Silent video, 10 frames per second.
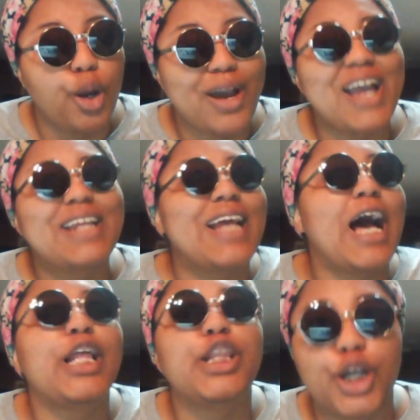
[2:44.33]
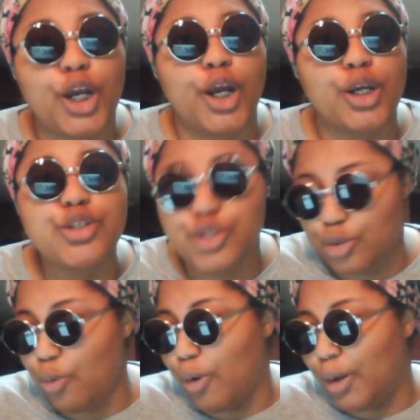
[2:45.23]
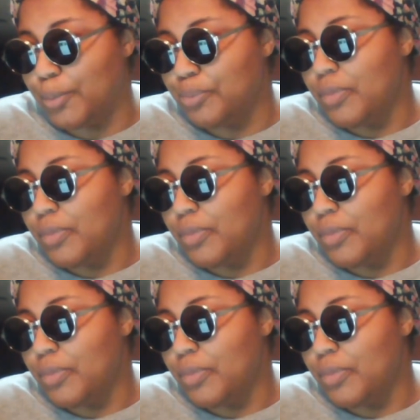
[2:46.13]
Okay, dollar store.